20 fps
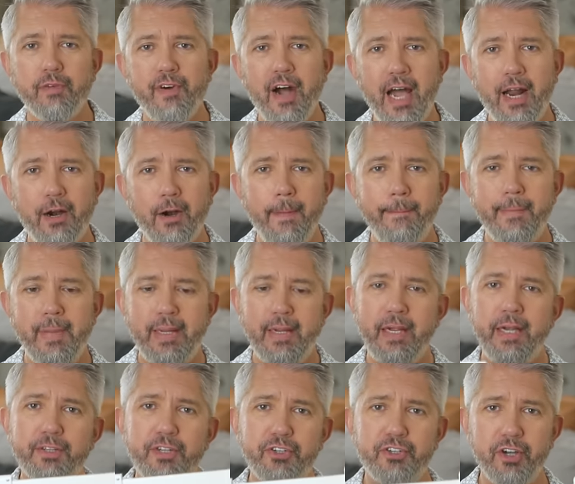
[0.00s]
divider
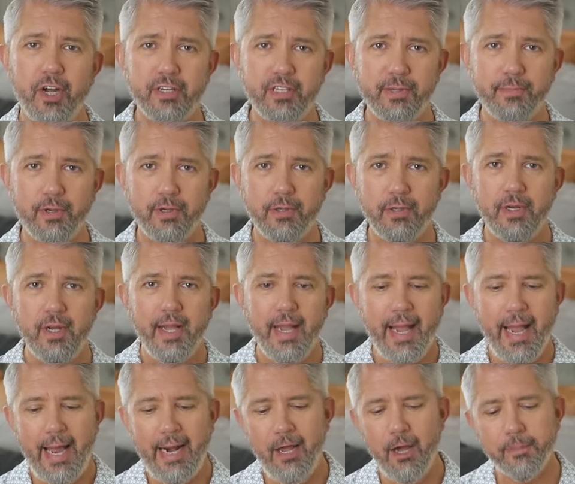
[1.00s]
is adjustable
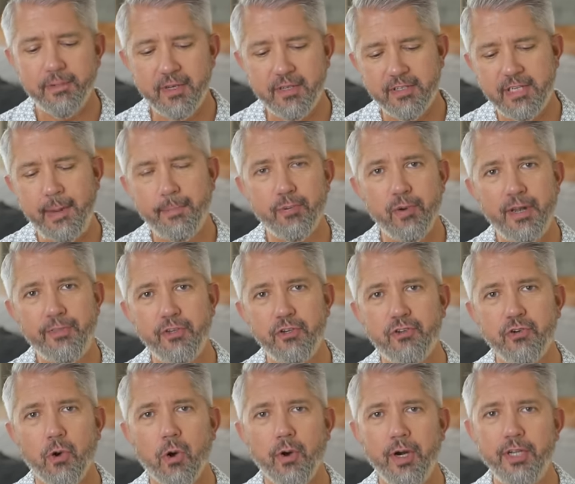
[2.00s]
and helps to separate the
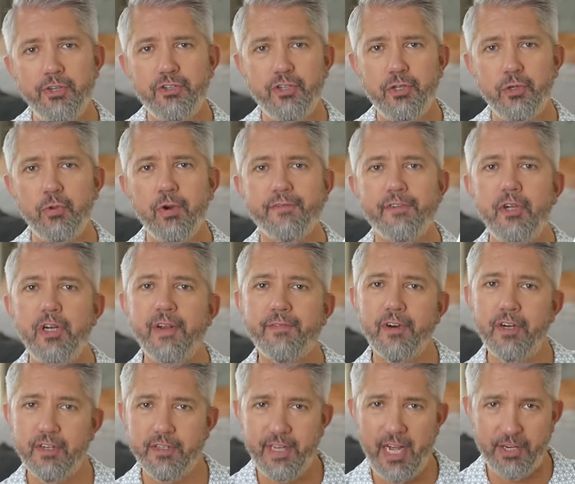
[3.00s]
drawer into a few
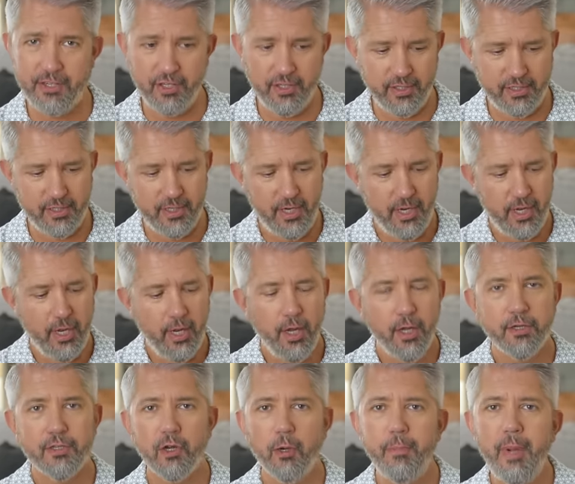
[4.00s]
different sections.
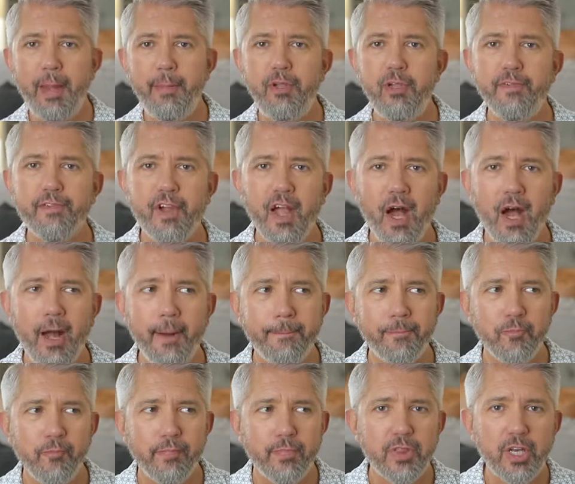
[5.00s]
So maybe you've got
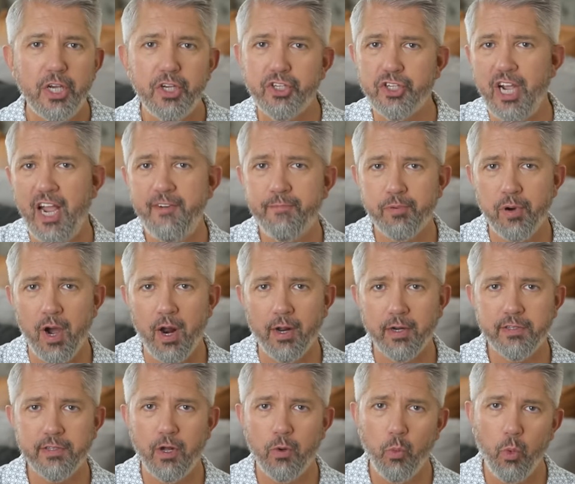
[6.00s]
shave
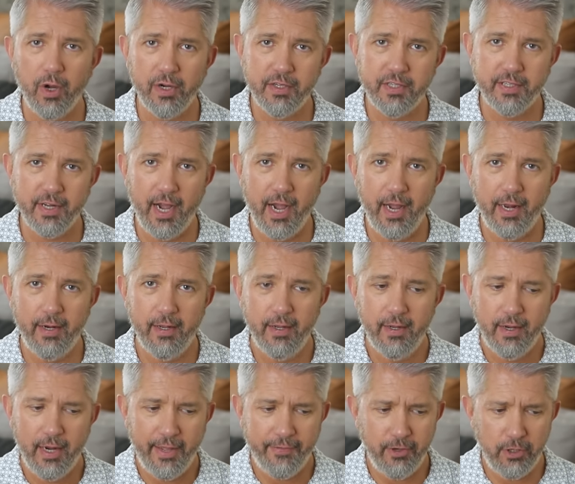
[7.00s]
products on one side,
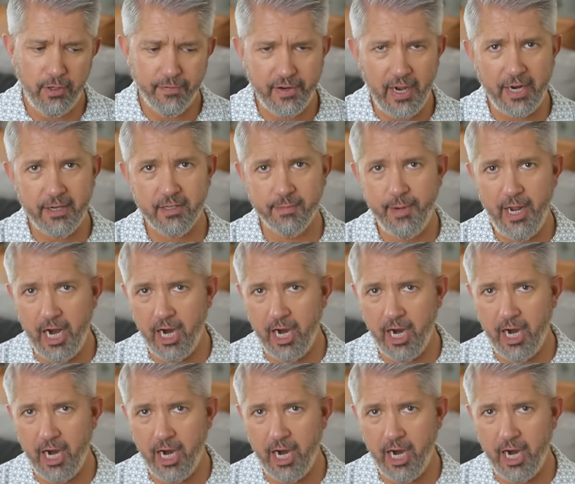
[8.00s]
and then you've got some